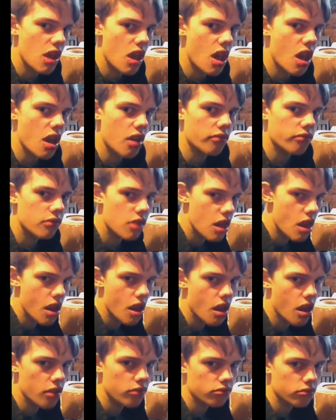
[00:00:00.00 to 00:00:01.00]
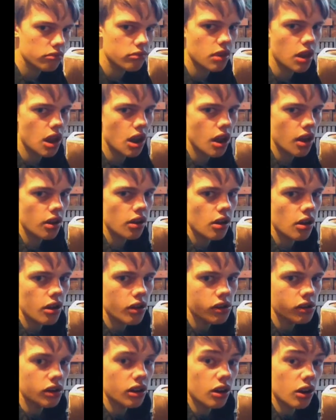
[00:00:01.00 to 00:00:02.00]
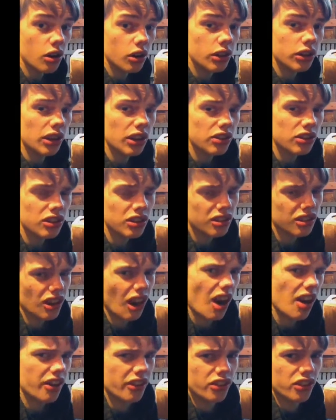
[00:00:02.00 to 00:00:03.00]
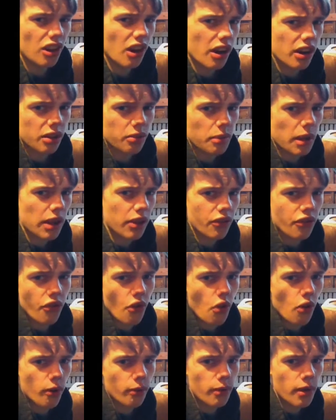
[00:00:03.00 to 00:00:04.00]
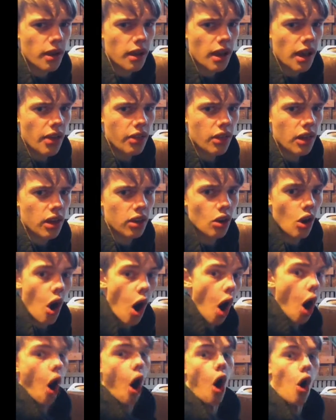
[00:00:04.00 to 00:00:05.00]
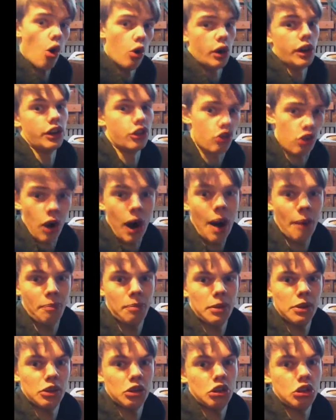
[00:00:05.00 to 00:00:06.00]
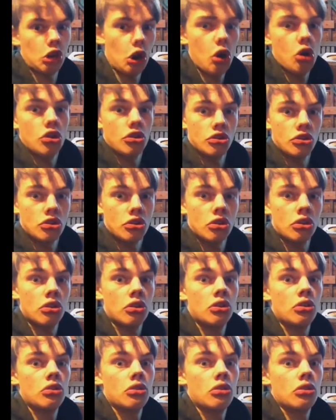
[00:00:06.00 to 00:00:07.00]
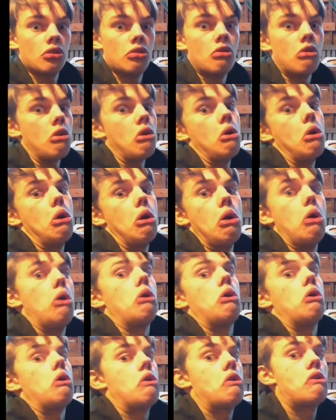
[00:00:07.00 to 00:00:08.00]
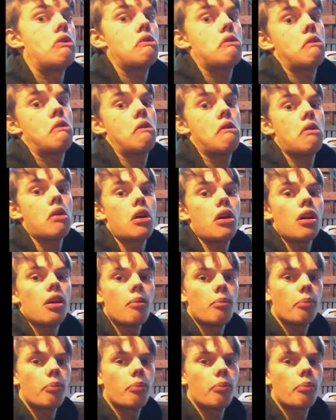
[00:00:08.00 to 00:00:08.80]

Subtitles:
rubbish, yeah. Oh, it's actually kind of starting to make form, and then, holy crap, it's done. Oh.